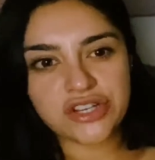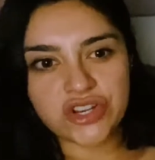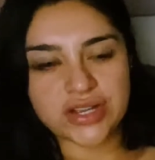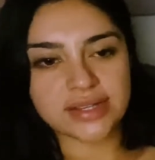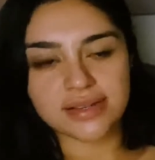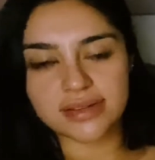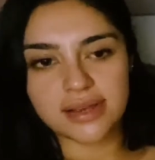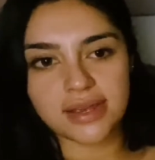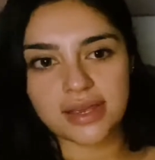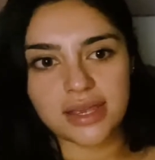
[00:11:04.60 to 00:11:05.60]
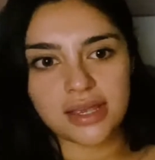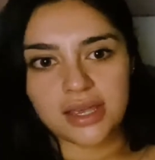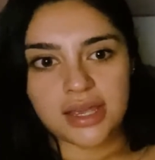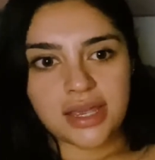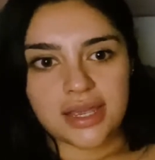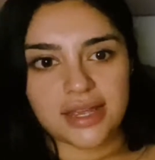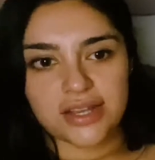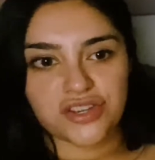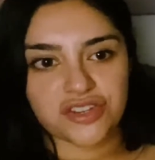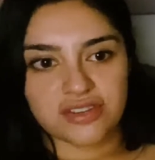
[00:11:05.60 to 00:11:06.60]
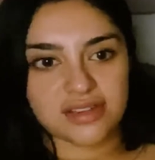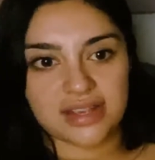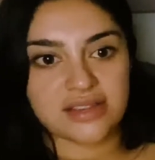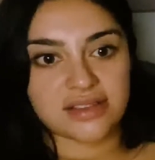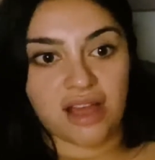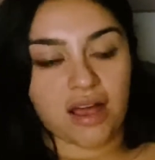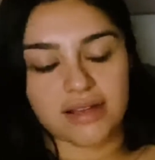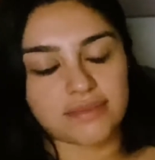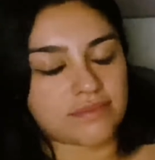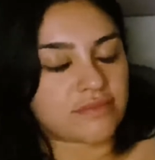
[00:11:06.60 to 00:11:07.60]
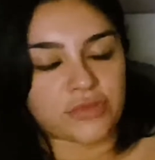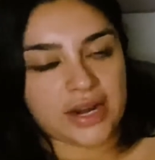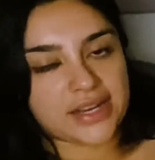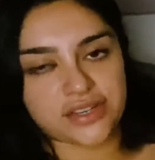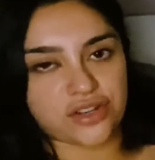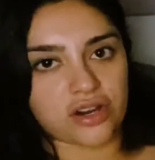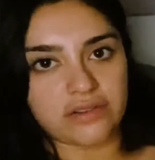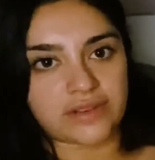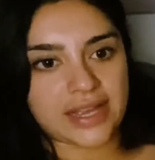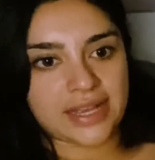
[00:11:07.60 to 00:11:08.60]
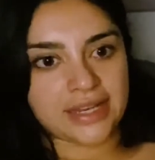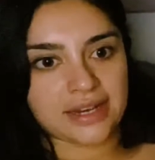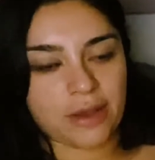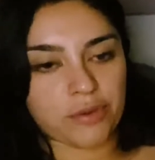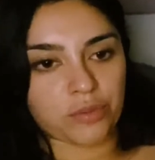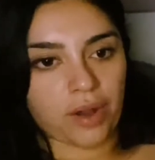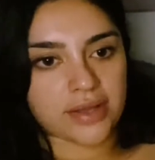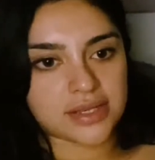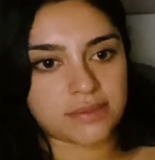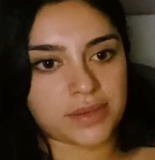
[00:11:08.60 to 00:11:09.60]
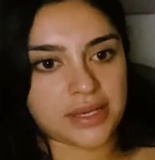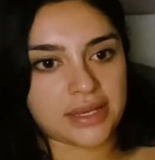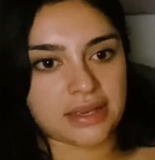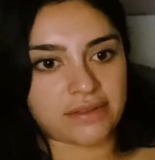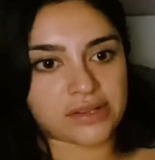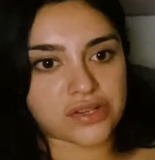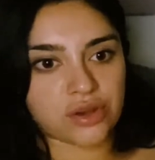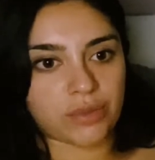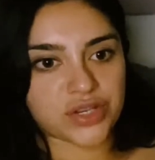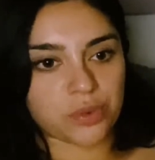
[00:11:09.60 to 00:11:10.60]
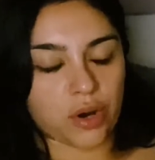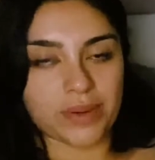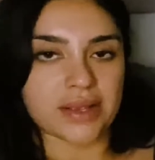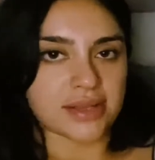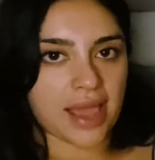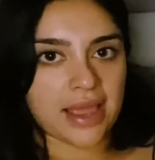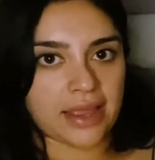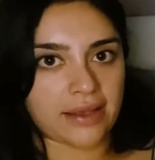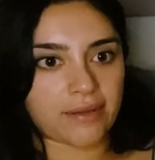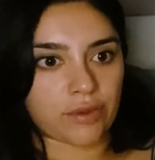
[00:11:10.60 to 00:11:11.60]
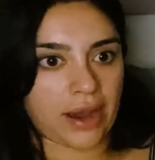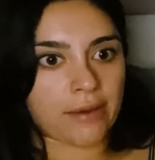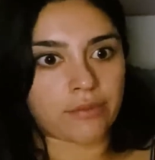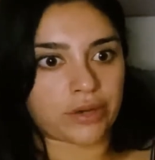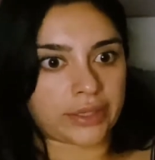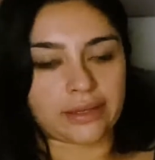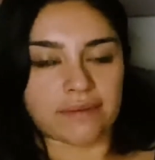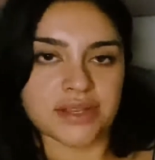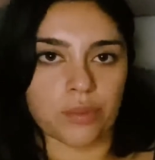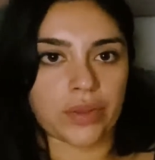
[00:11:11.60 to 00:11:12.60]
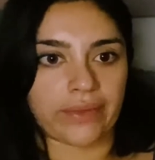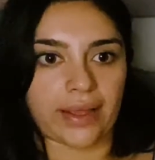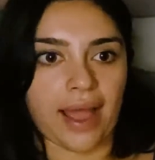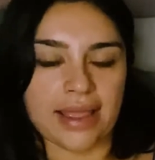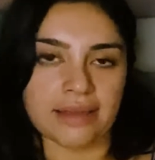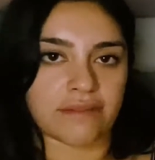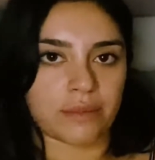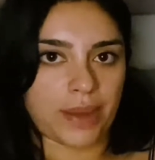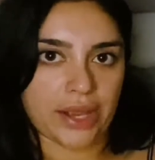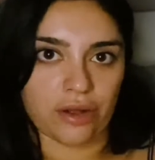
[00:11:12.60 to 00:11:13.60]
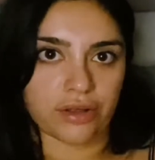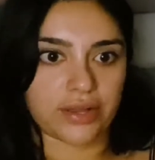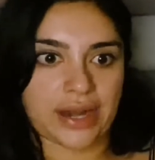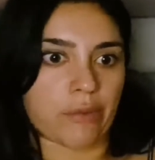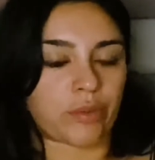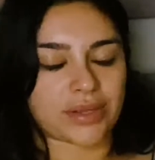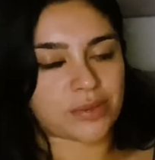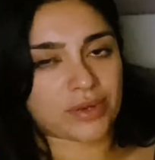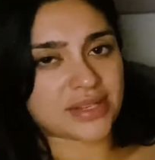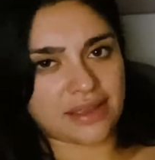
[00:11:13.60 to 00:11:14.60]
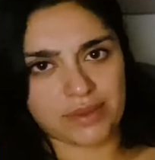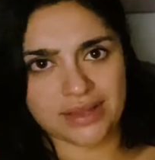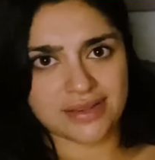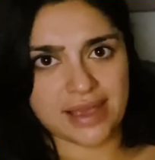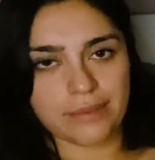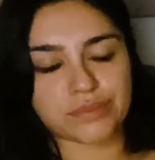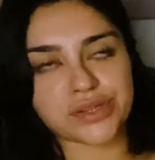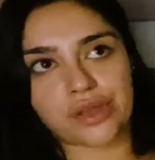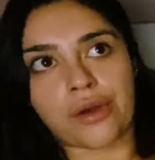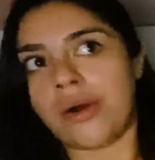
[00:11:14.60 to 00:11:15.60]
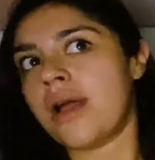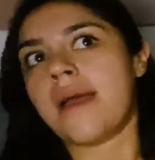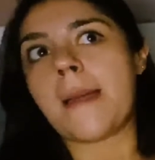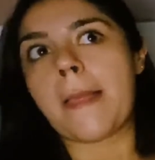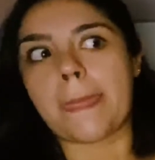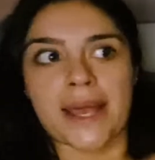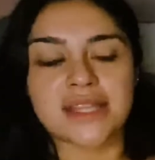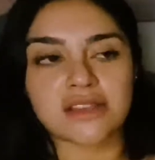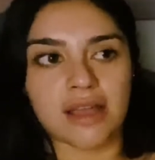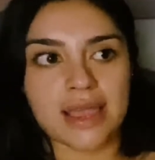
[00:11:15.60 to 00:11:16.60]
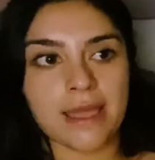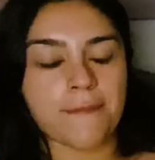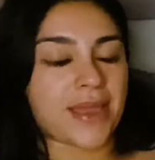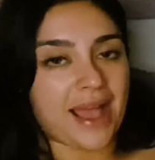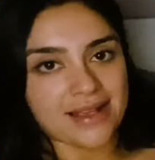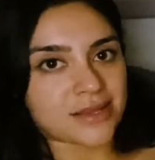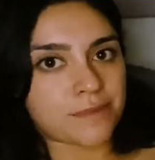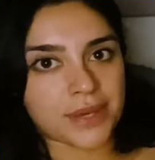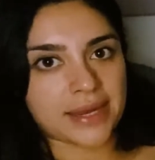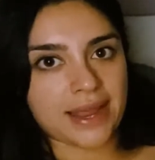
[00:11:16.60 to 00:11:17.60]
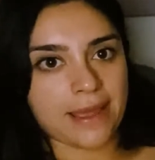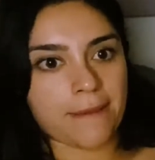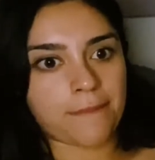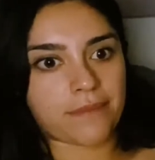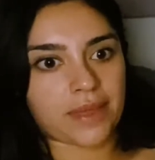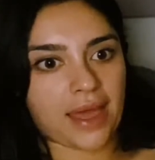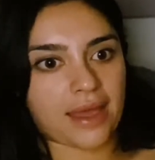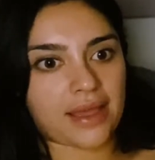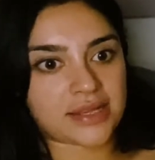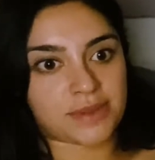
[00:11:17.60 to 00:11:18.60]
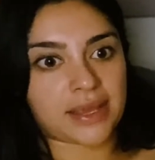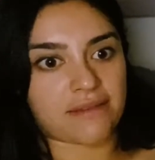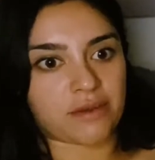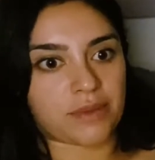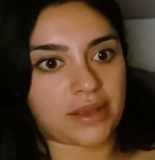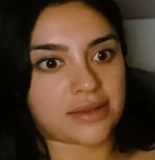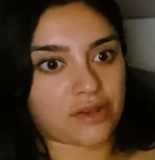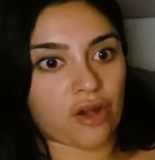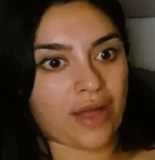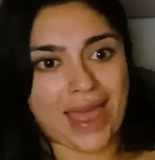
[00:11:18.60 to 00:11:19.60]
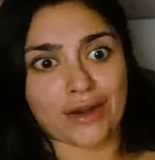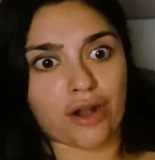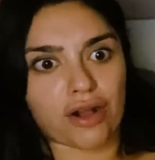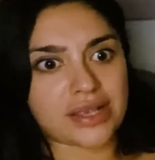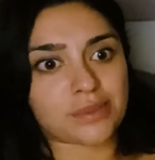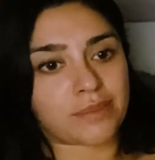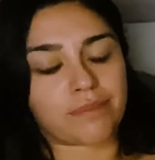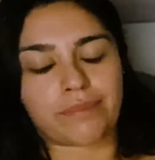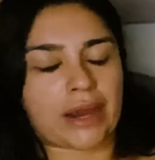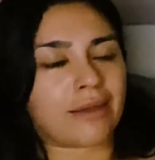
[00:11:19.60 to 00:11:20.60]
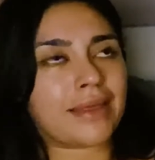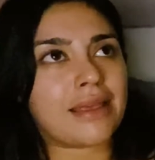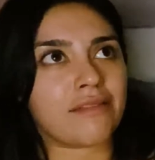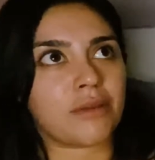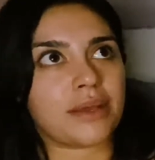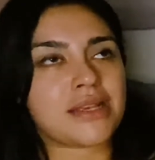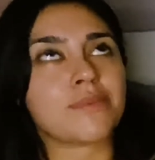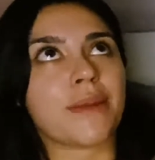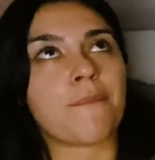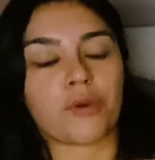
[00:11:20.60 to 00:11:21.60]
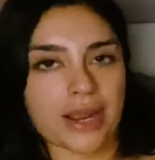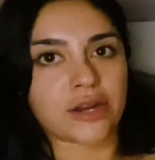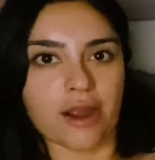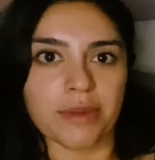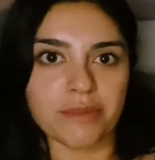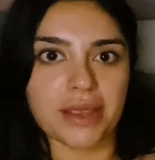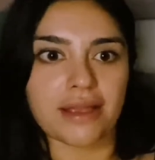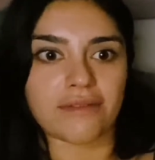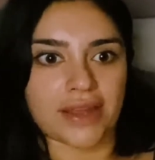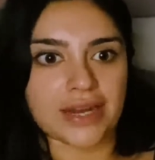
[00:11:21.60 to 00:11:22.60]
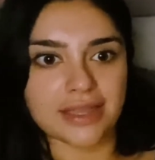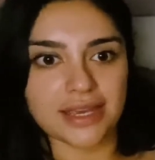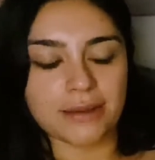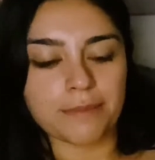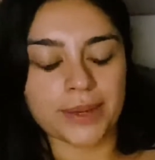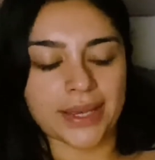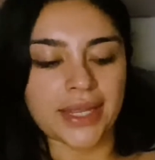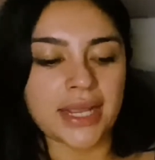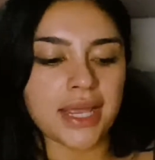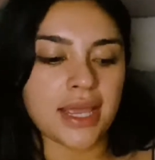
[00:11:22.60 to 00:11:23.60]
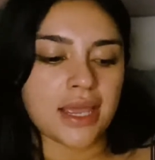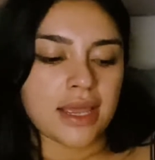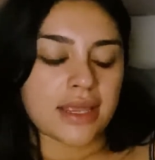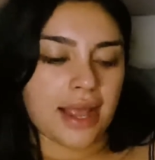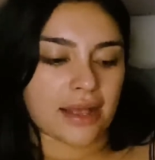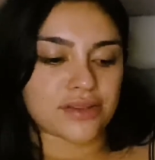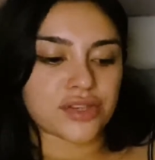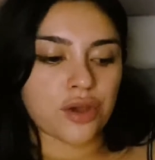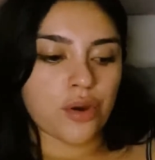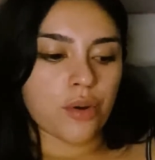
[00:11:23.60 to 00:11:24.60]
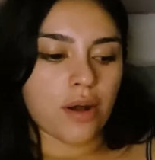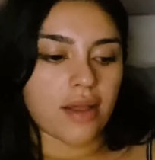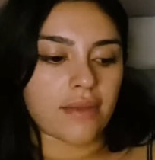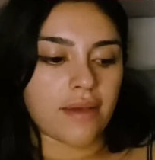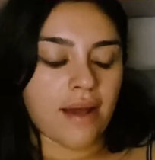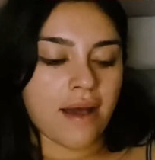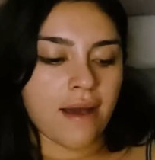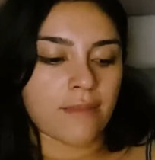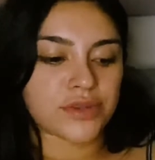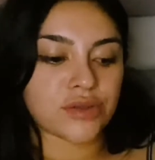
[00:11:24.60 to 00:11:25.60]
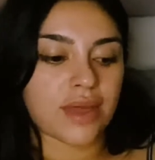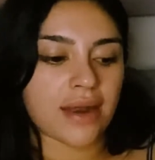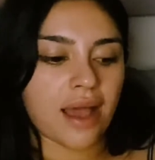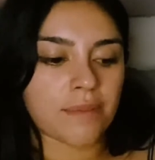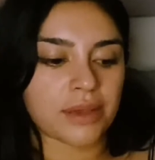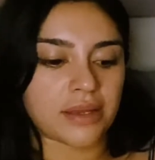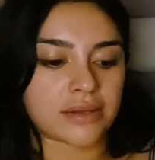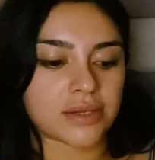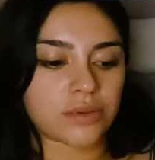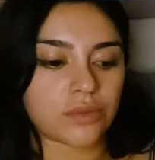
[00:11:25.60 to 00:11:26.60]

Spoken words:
just, it's not what I deserve, and I would want to be given so much more, because when I really love someone, like I give them my all, and I would want someone to give me the same. So that's not him. It hasn't been him that has been giving me his all at all. He's been barely giving me, he's been breadcrumbing me, if anything. But yeah, so that happened